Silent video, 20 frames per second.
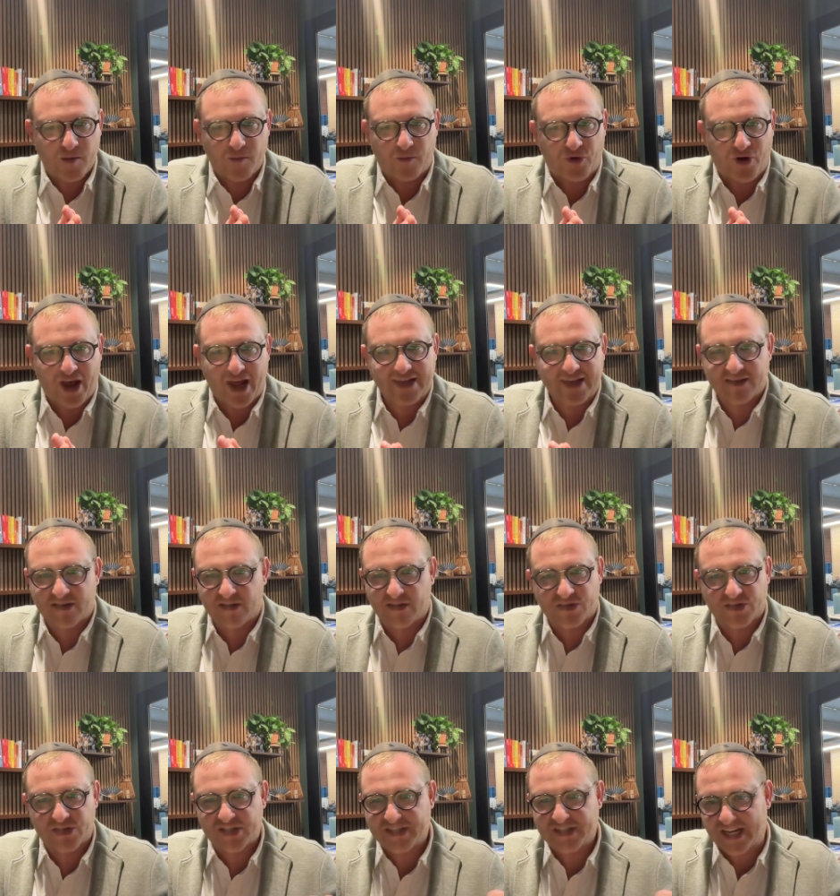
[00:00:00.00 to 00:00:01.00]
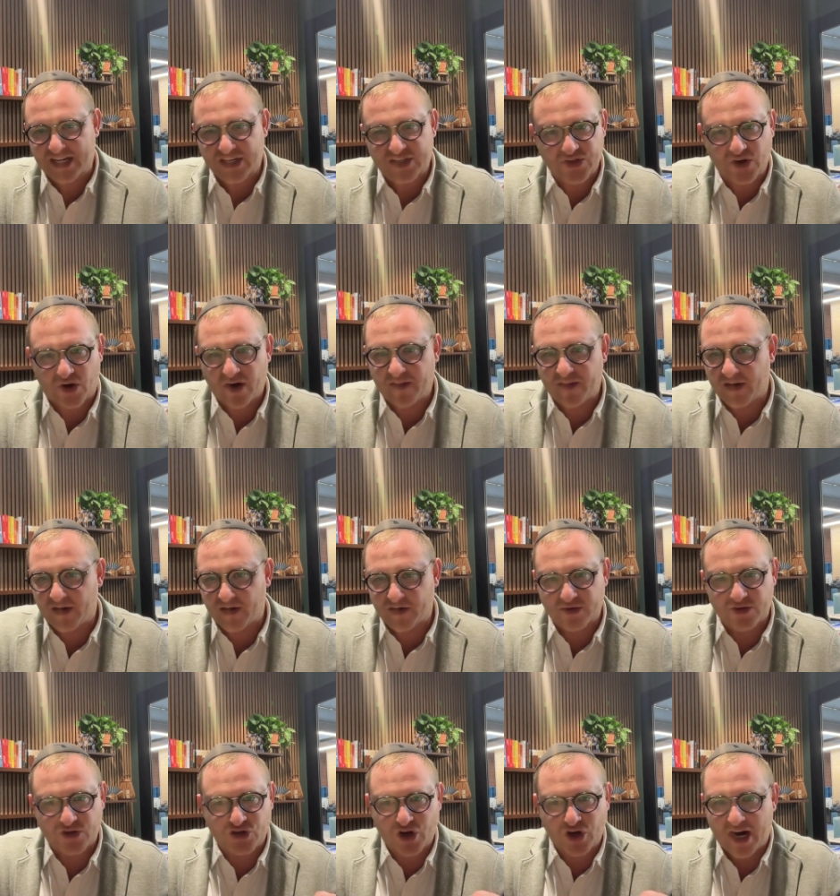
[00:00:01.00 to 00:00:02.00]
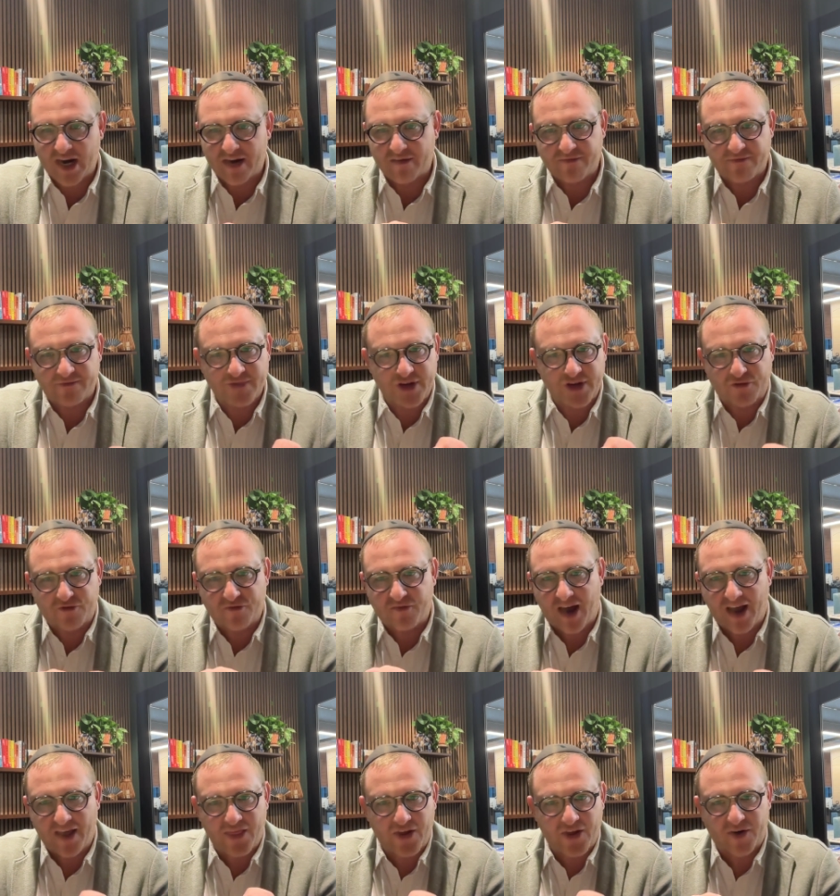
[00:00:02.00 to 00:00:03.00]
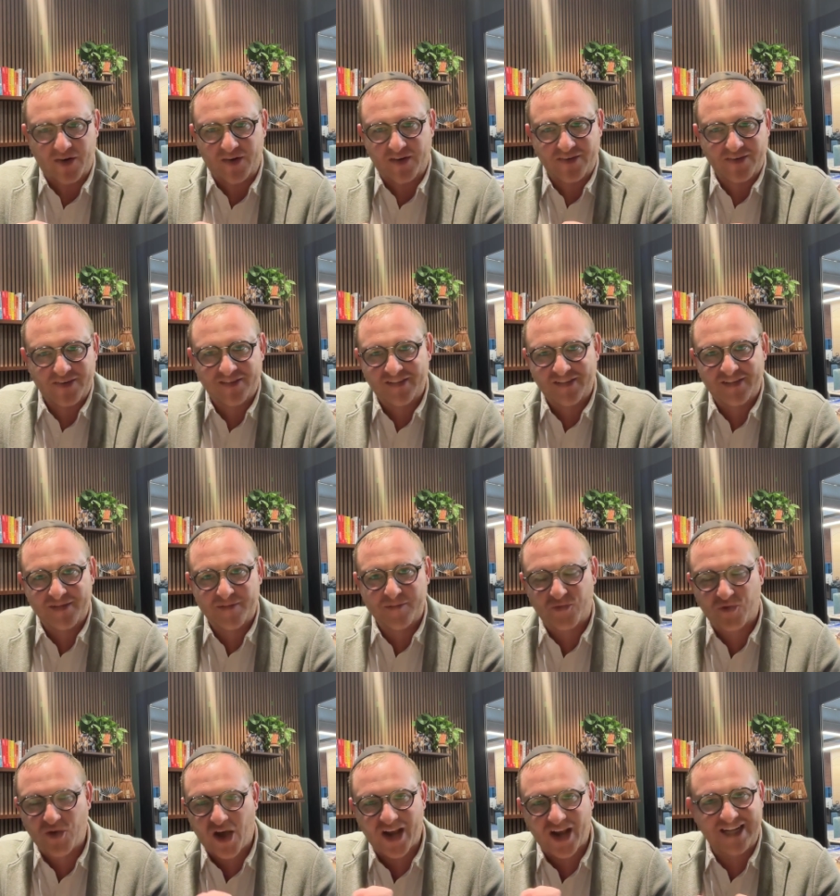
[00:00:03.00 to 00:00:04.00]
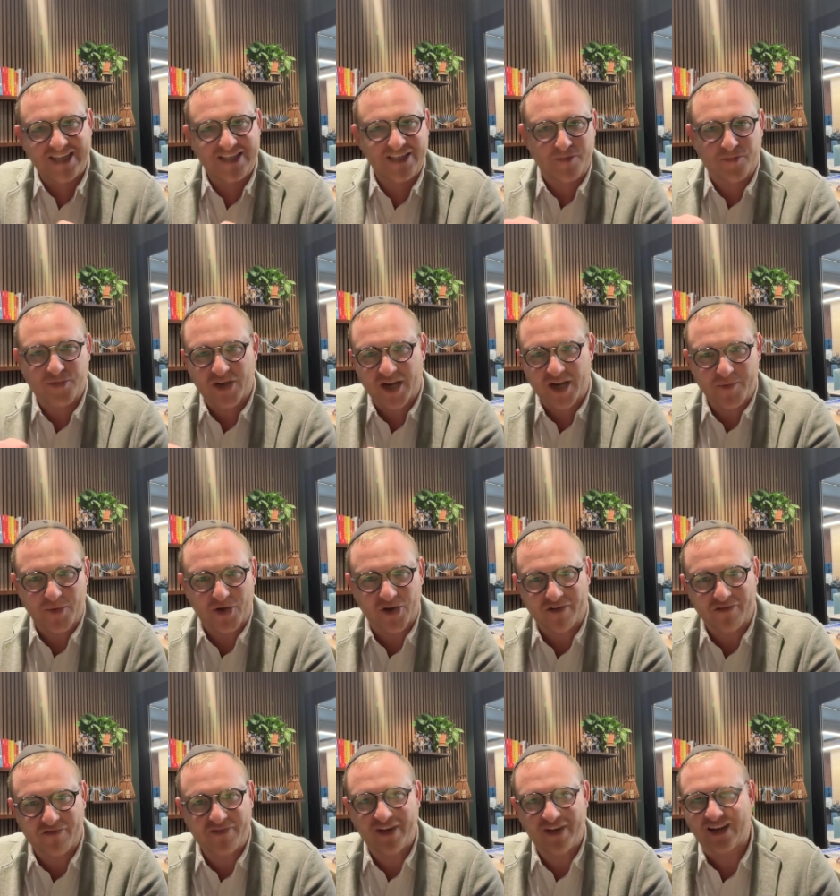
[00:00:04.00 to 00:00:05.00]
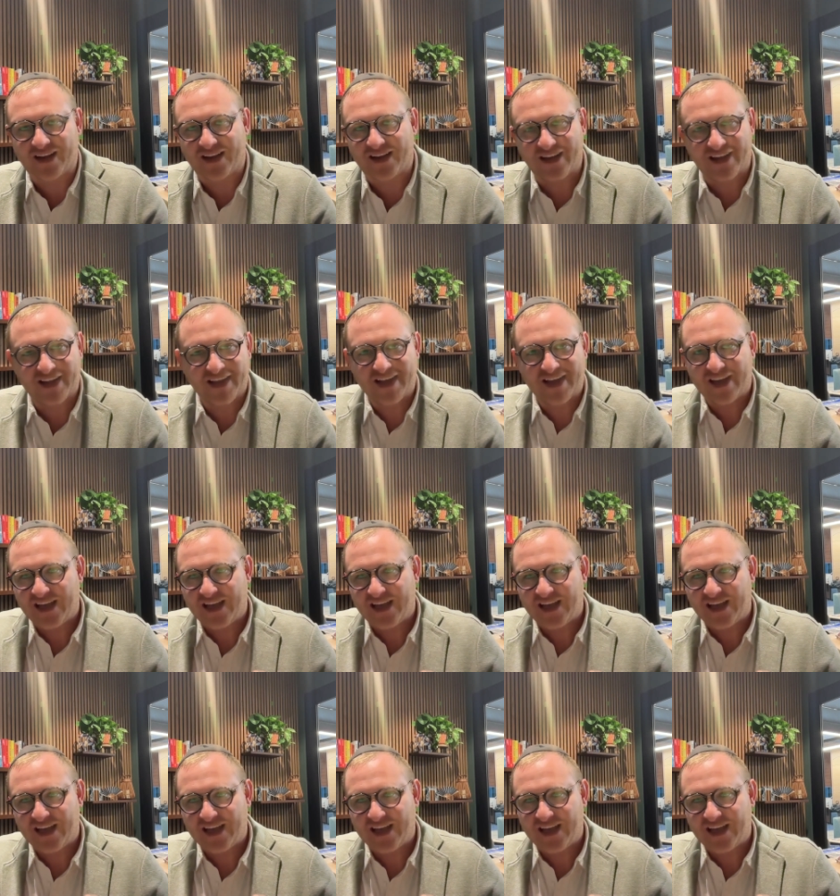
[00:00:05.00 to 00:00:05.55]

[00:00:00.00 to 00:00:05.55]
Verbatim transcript: brands that are just getting started that are trying to, you know, find their products and their product market fit and